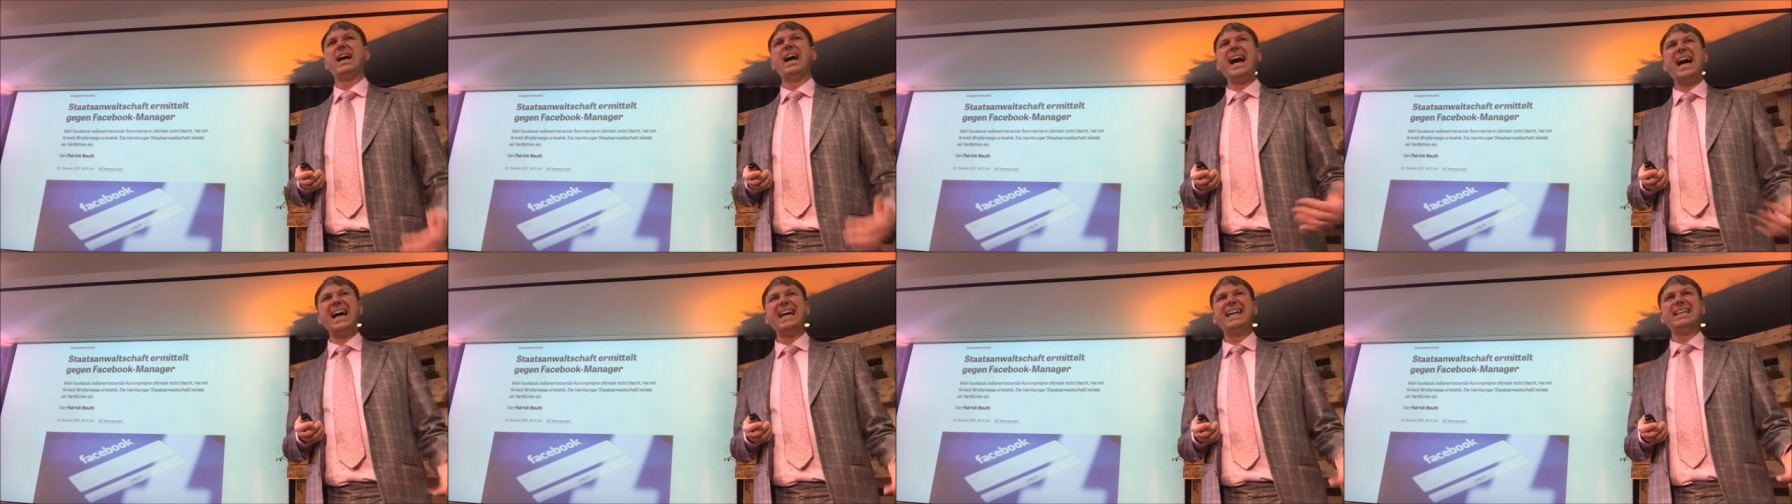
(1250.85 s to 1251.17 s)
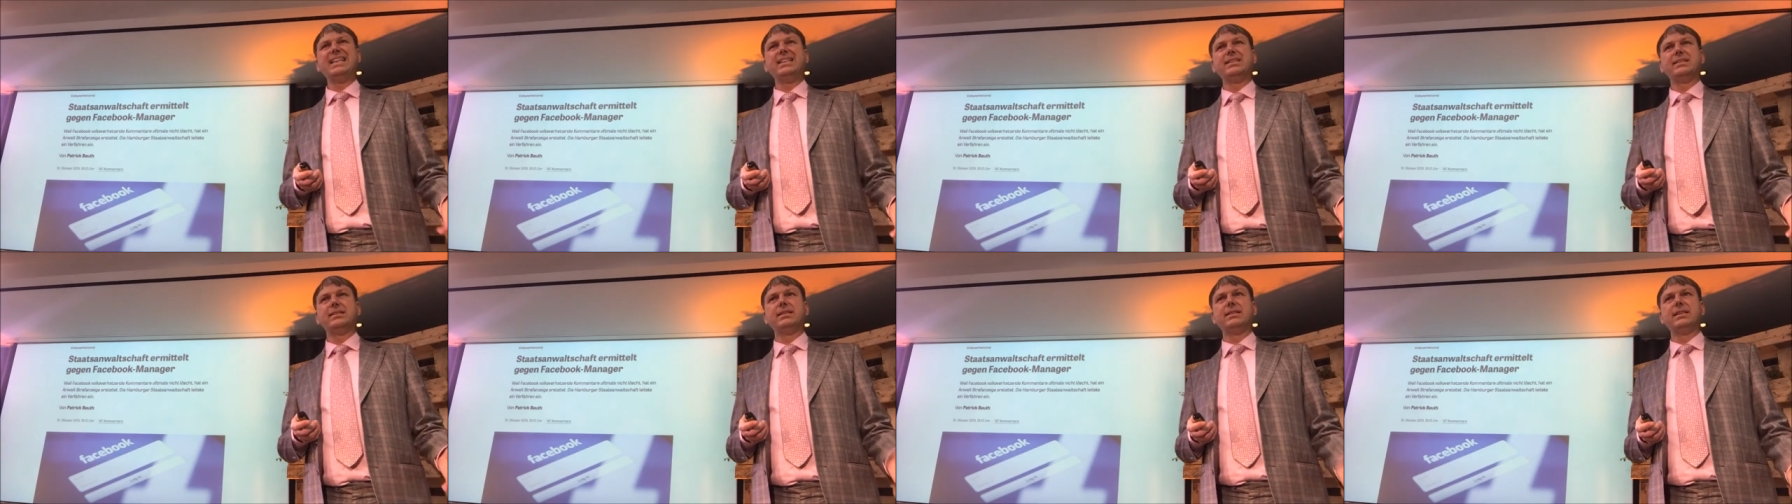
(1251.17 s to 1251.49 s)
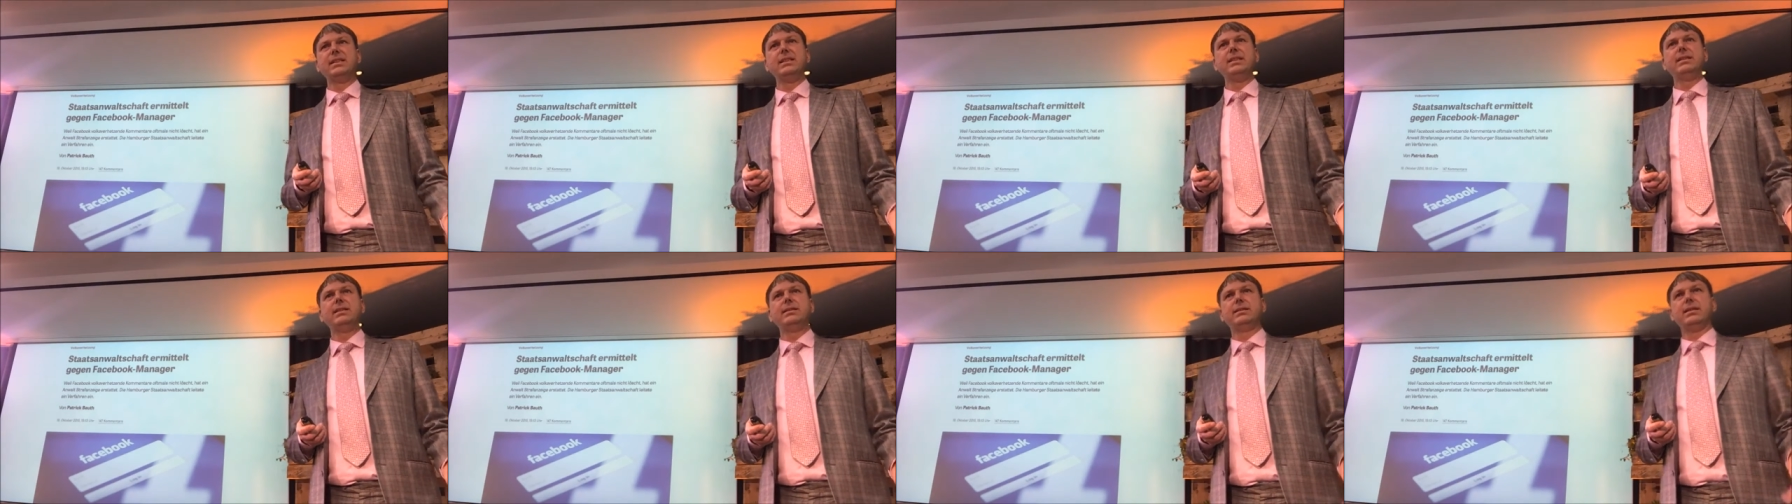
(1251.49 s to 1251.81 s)

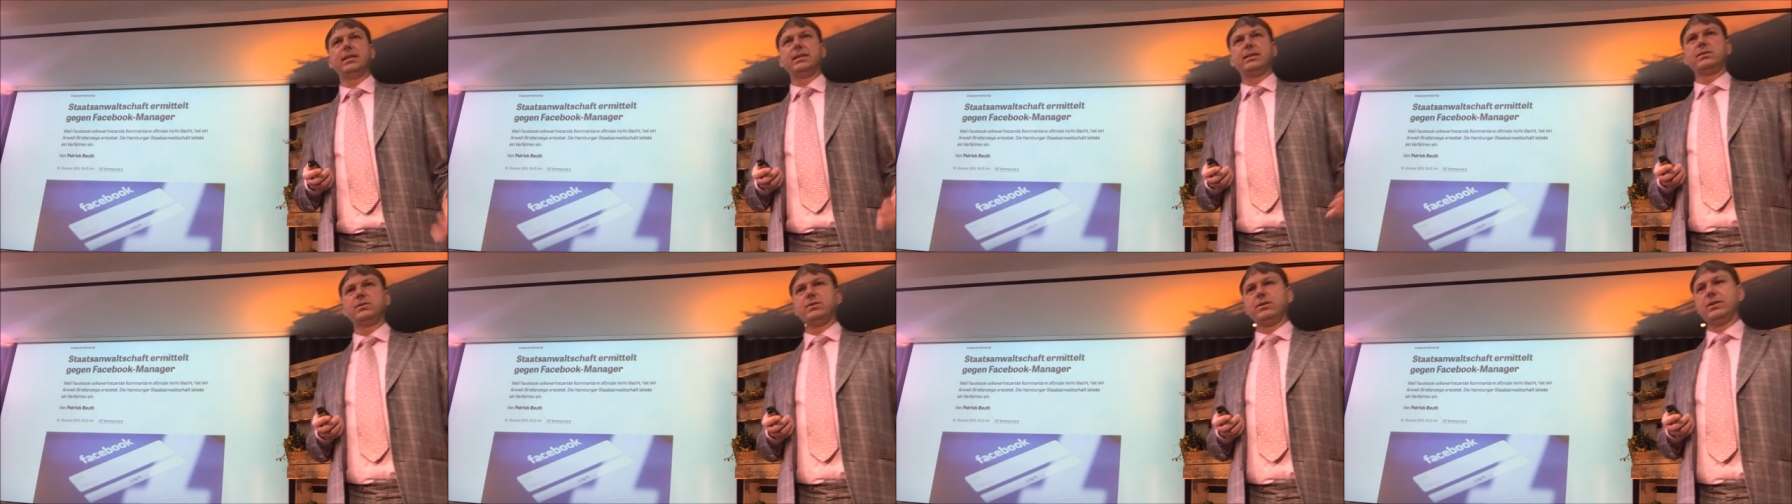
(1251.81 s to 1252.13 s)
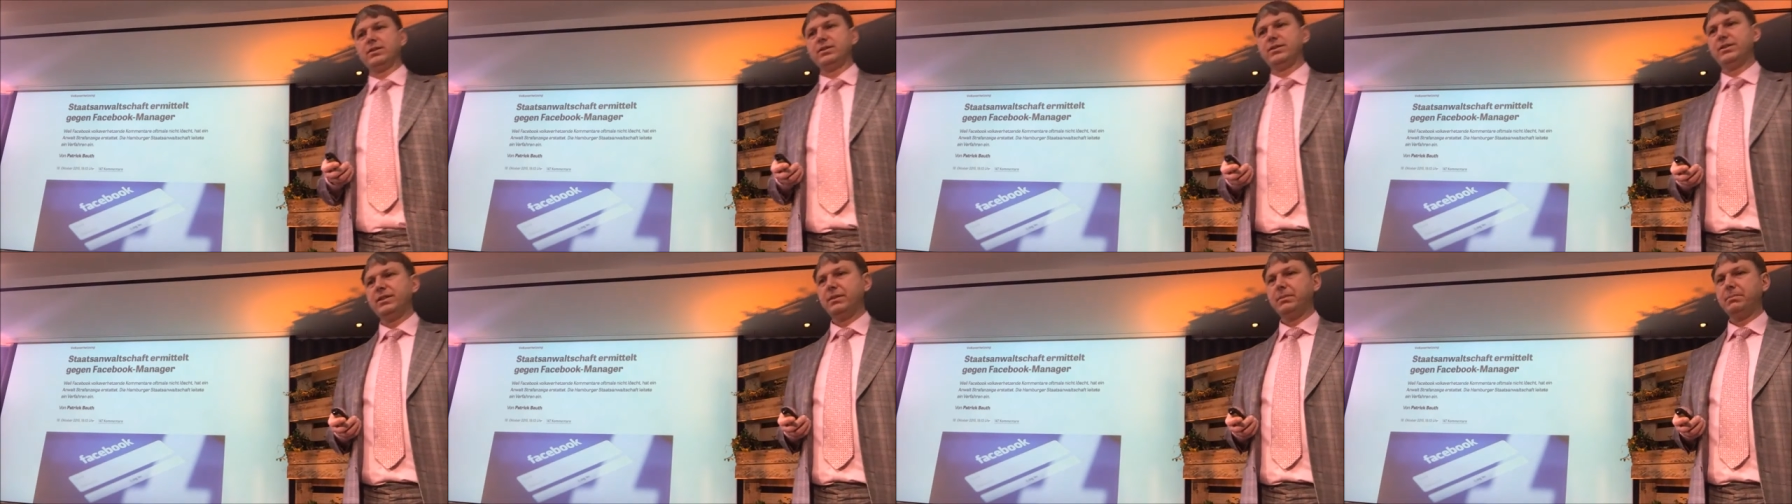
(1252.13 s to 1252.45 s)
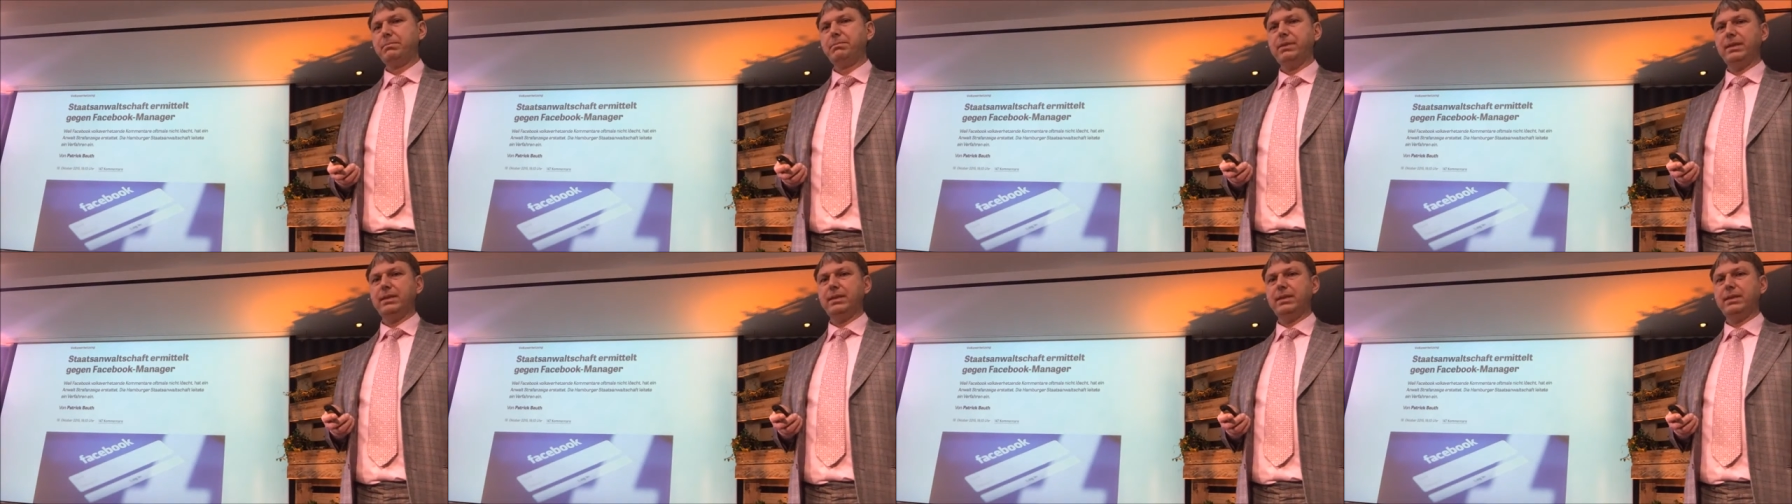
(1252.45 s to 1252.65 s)
IT technology,